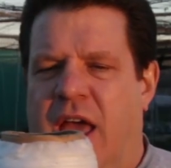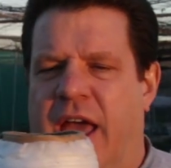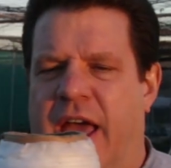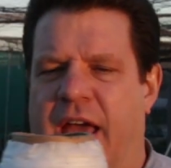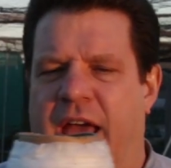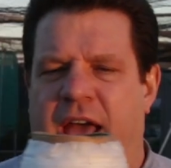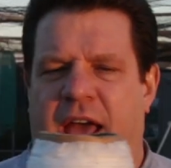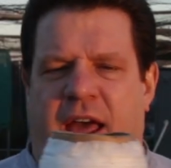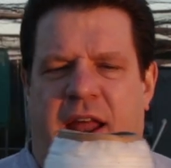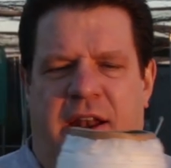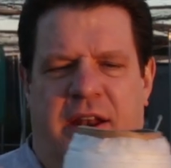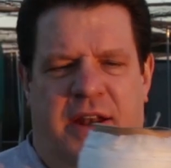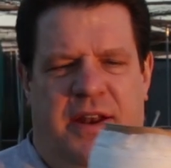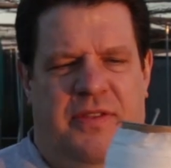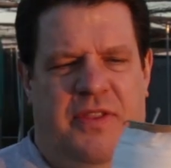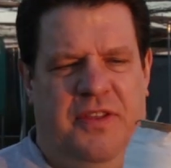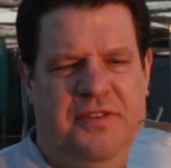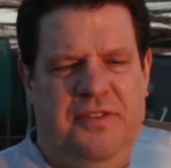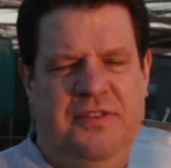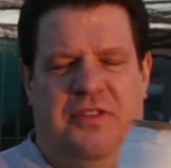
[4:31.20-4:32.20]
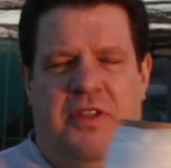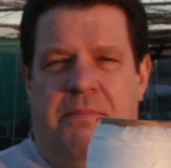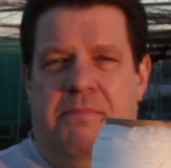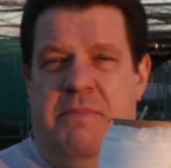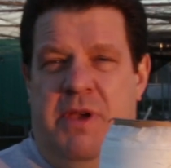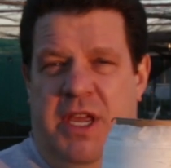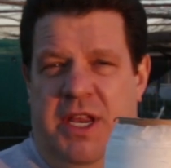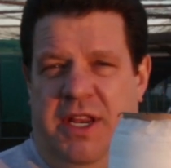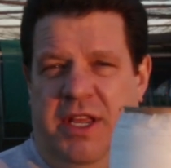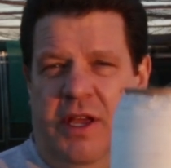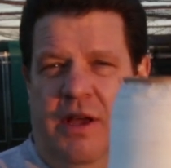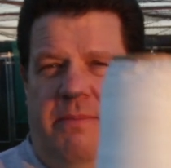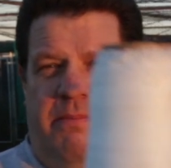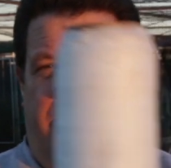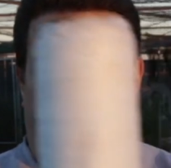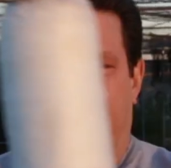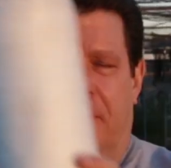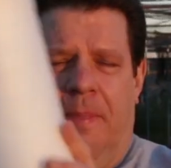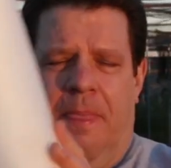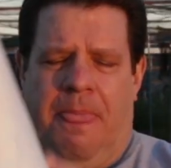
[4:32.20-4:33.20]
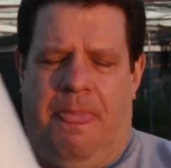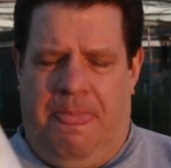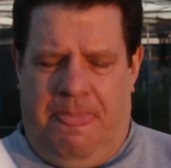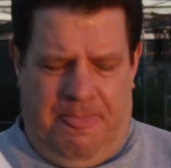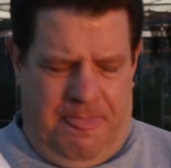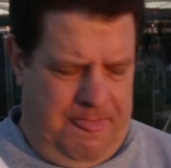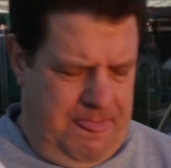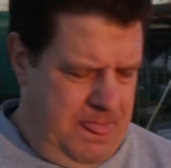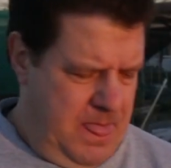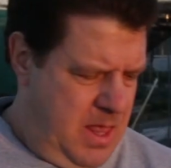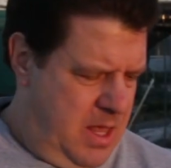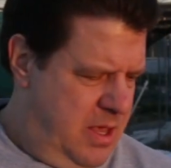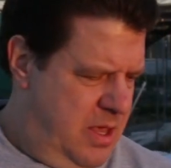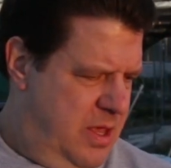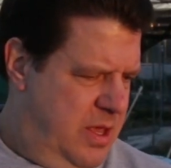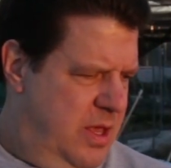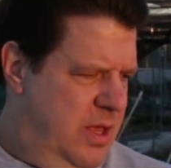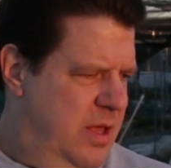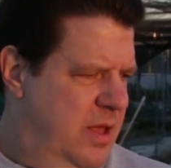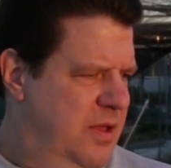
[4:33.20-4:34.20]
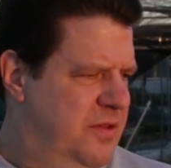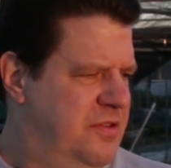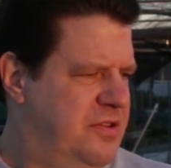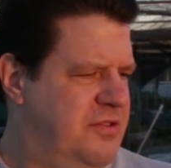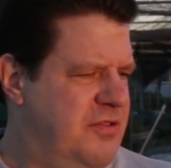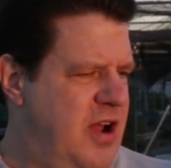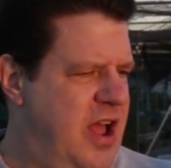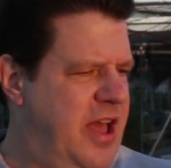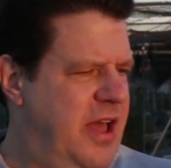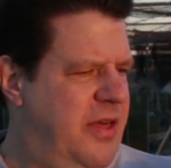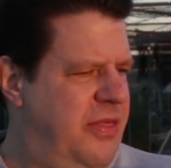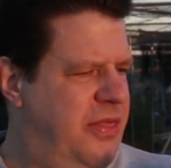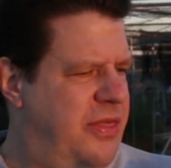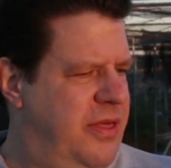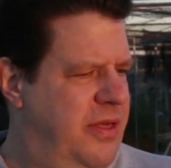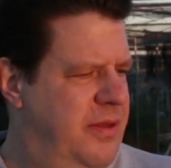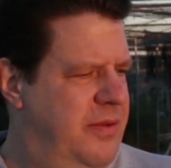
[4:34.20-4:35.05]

And this is the medium strength.